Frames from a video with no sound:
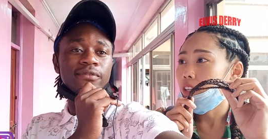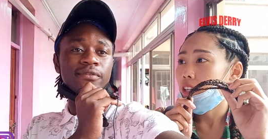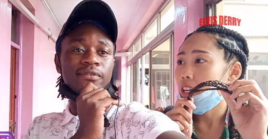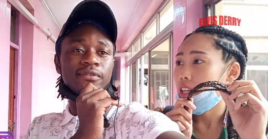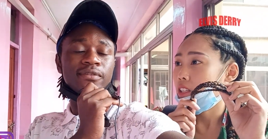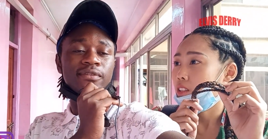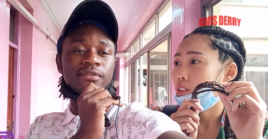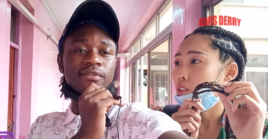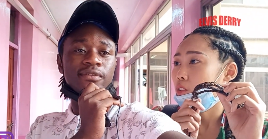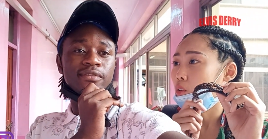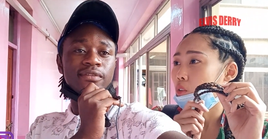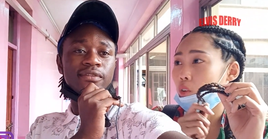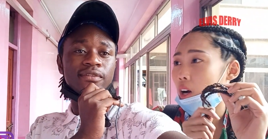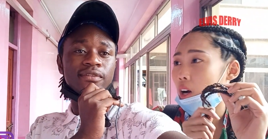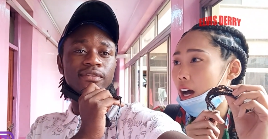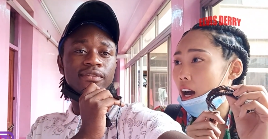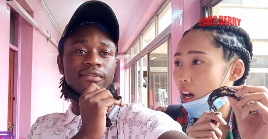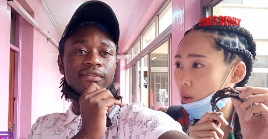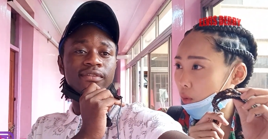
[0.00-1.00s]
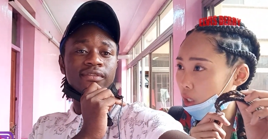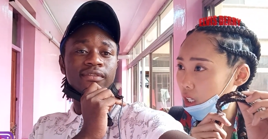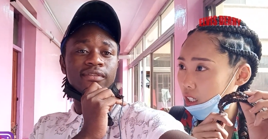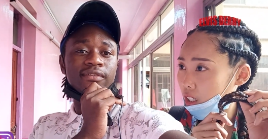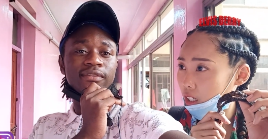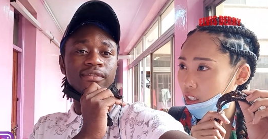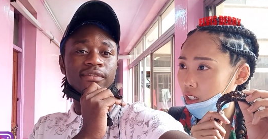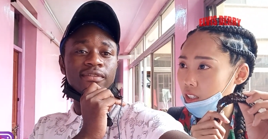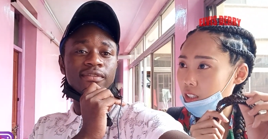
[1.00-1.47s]
Speaker 1: like 2 hours,
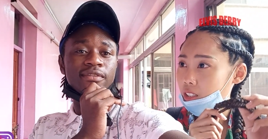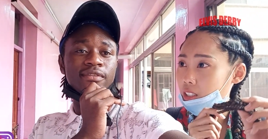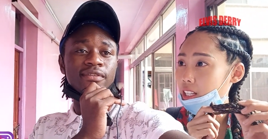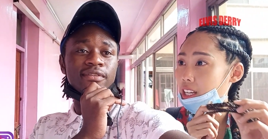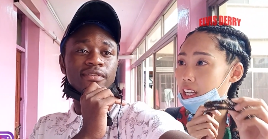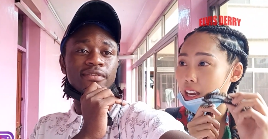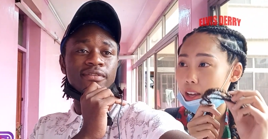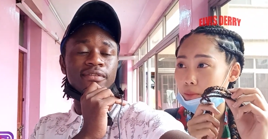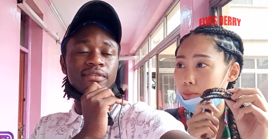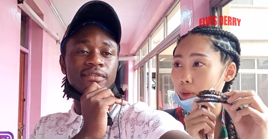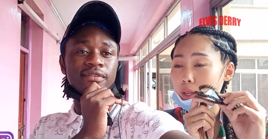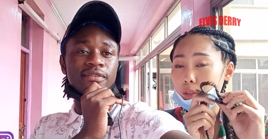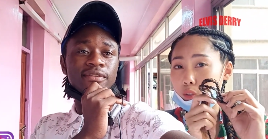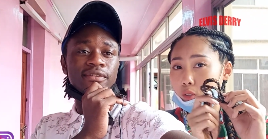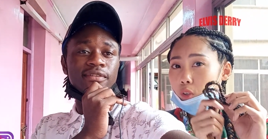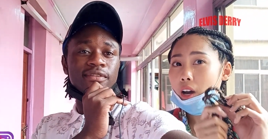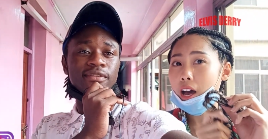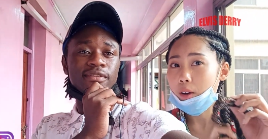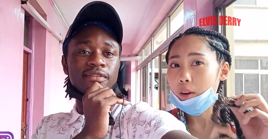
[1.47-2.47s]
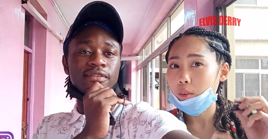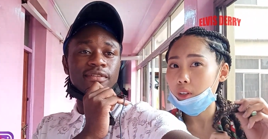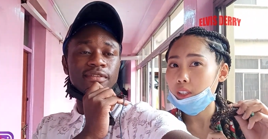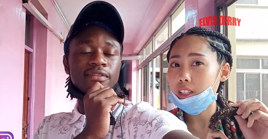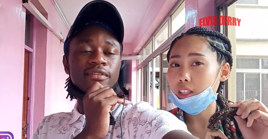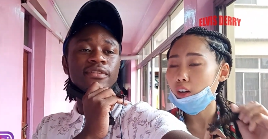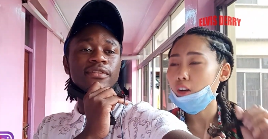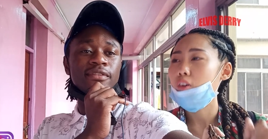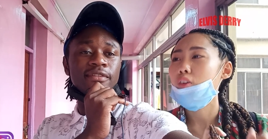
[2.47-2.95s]
like about 2 hours
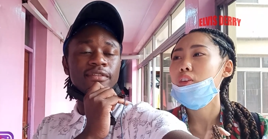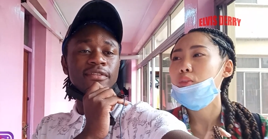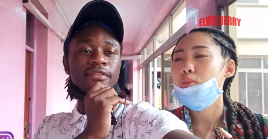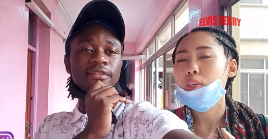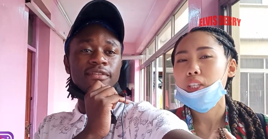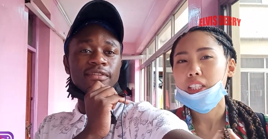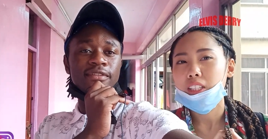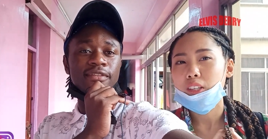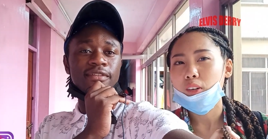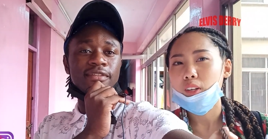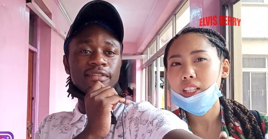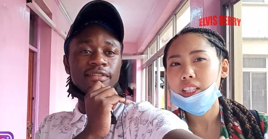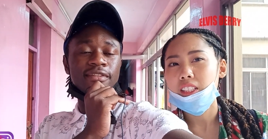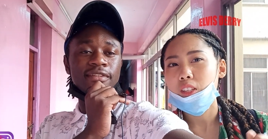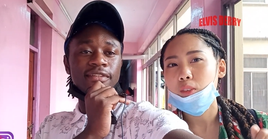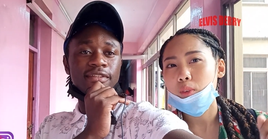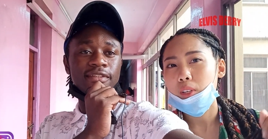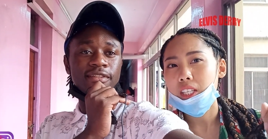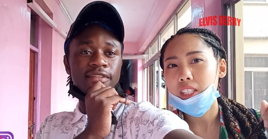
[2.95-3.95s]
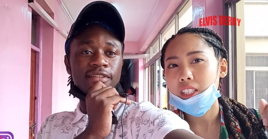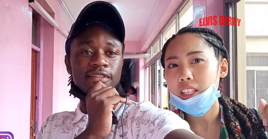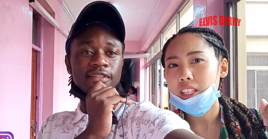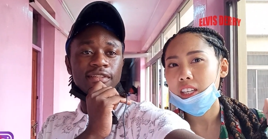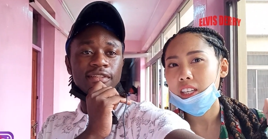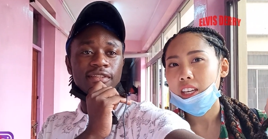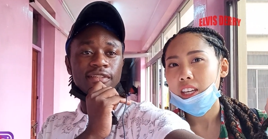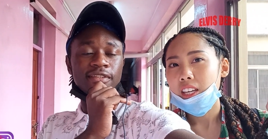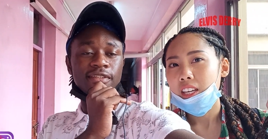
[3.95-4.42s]
with only $20,
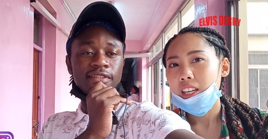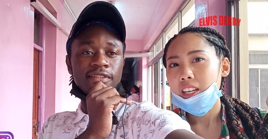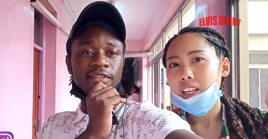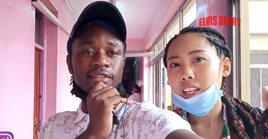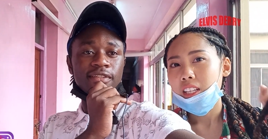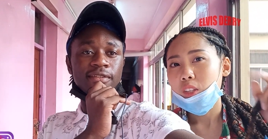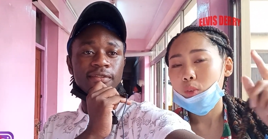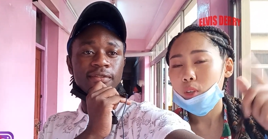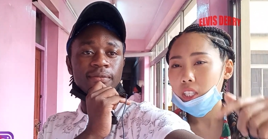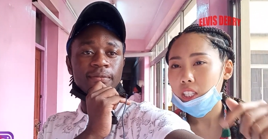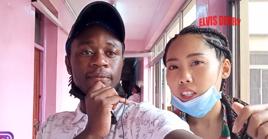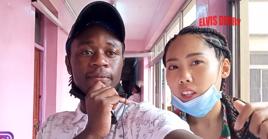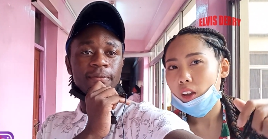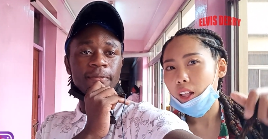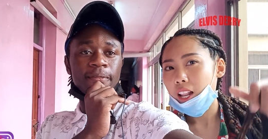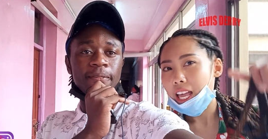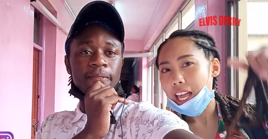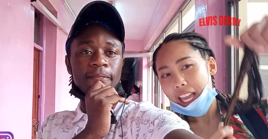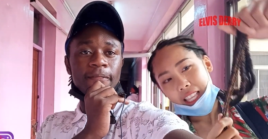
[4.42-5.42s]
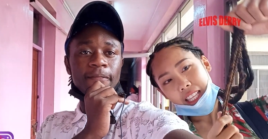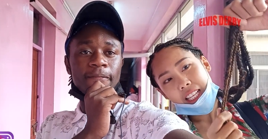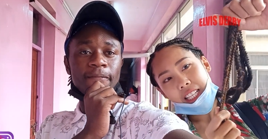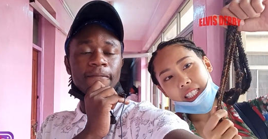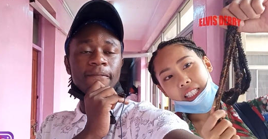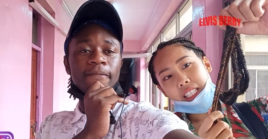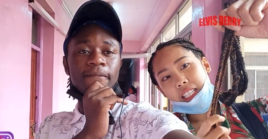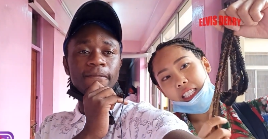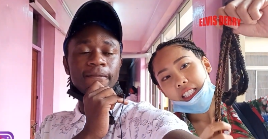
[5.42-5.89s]
and this
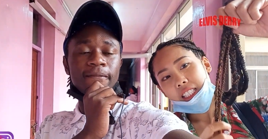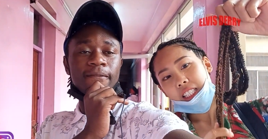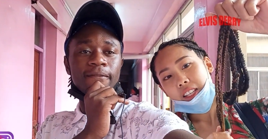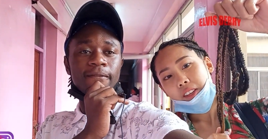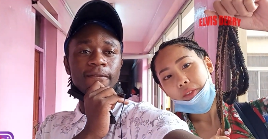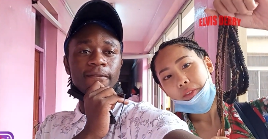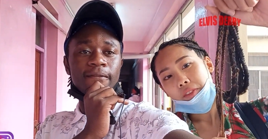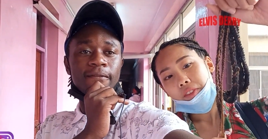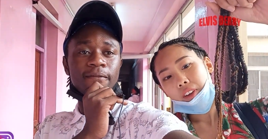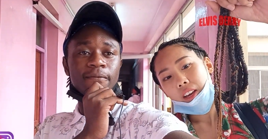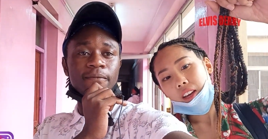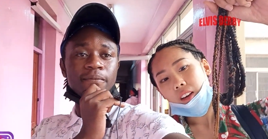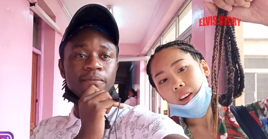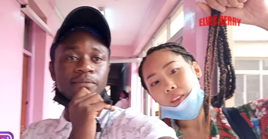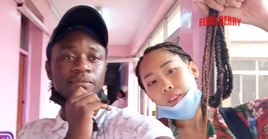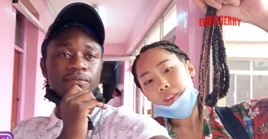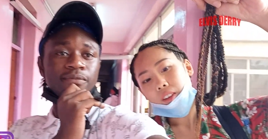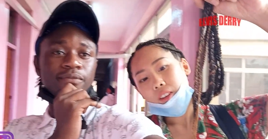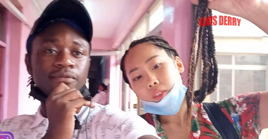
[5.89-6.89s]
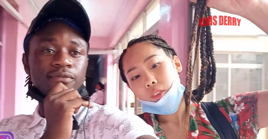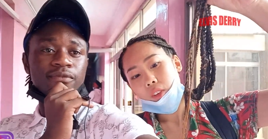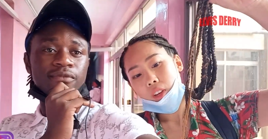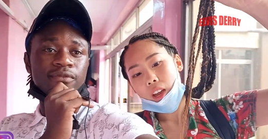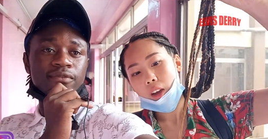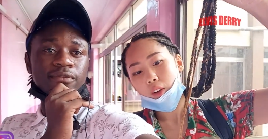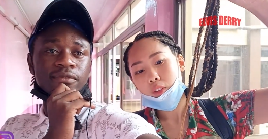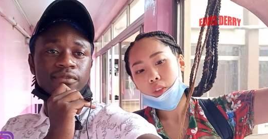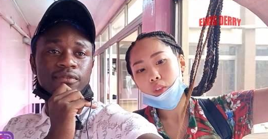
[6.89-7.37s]
is how we
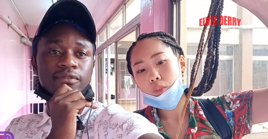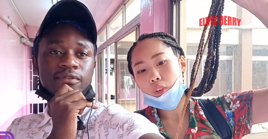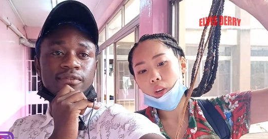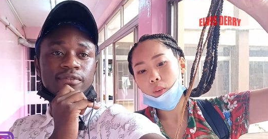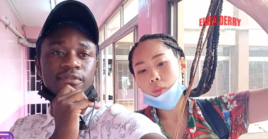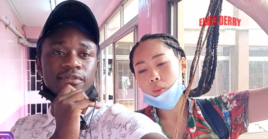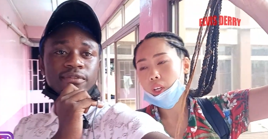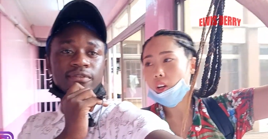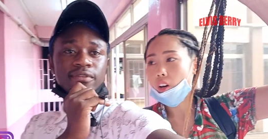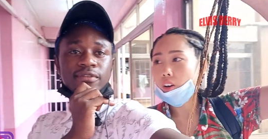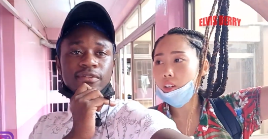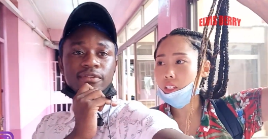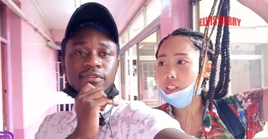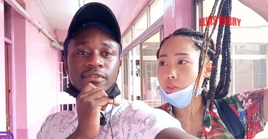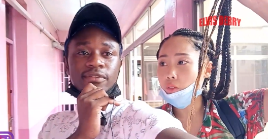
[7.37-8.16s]
call it,